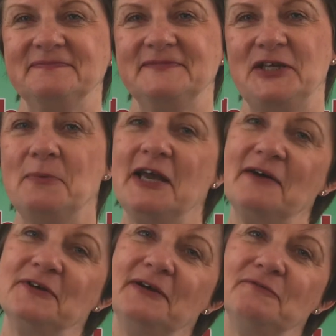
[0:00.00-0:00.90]
You may
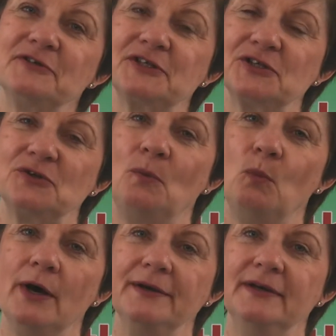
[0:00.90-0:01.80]
have an emphasis on
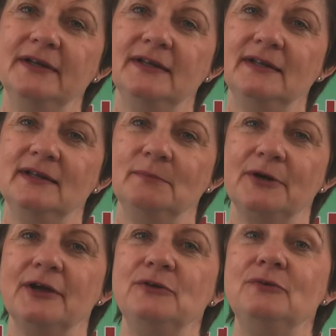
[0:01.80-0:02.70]
one, but
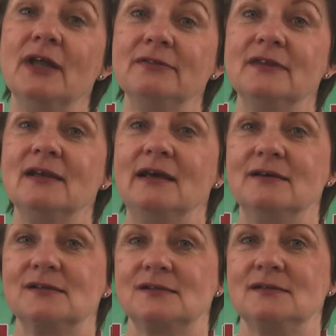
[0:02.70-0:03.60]
are you
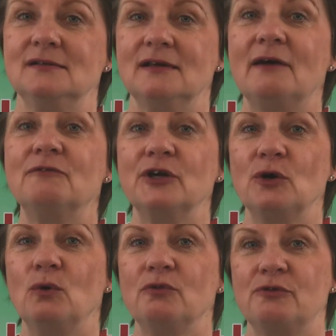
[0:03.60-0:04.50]
nonetheless covering
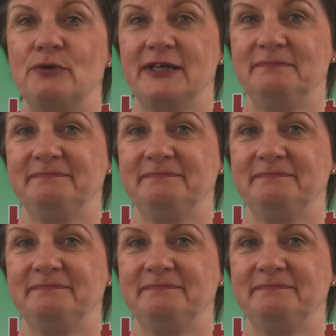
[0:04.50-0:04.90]
all 3?